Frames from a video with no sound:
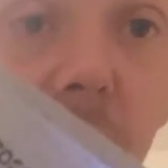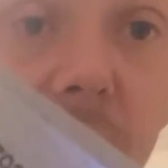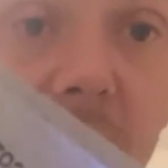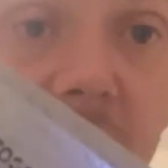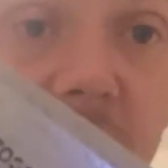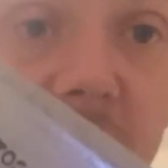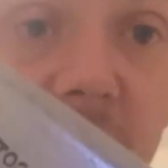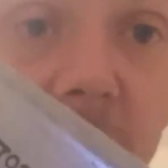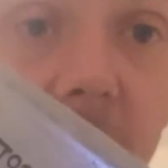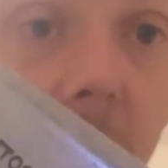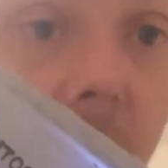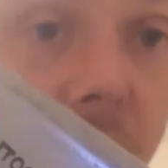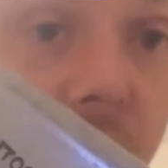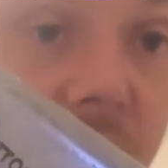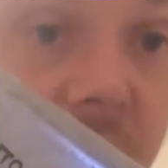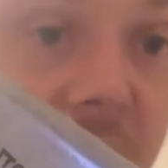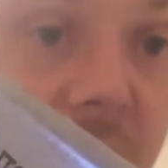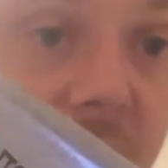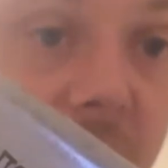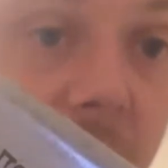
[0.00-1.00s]
details
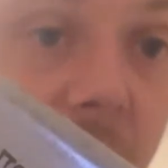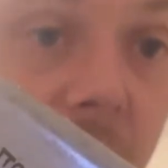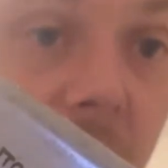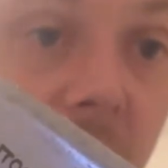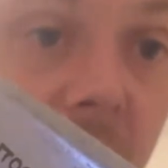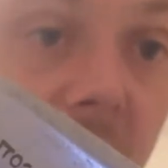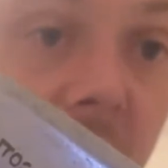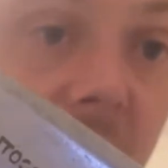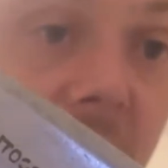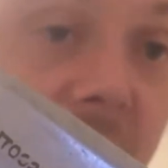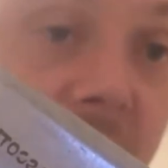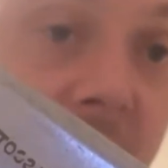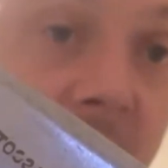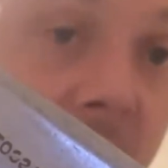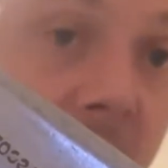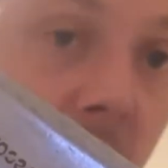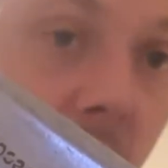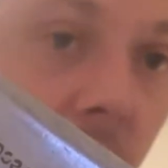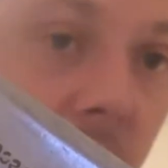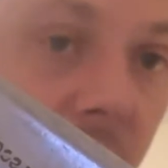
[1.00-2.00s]
here. Now
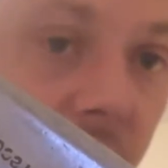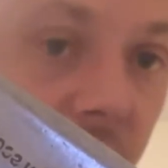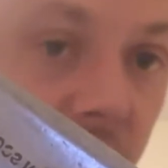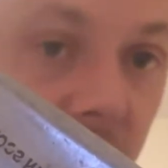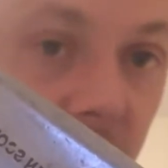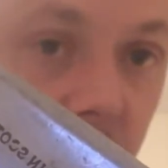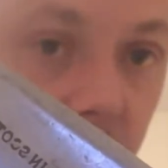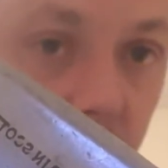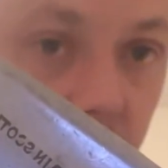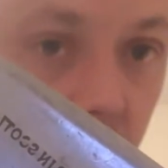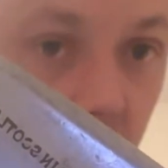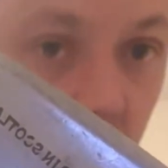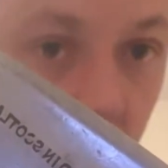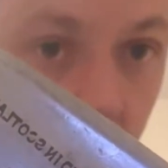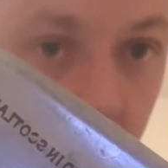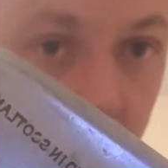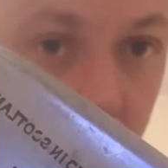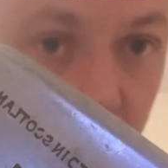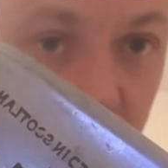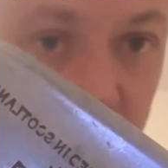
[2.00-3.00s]
you can see them
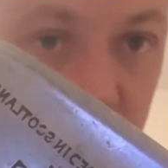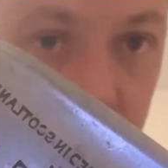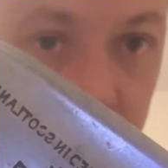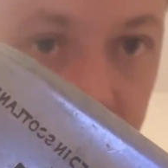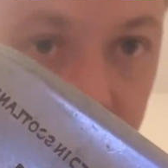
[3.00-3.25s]
properly.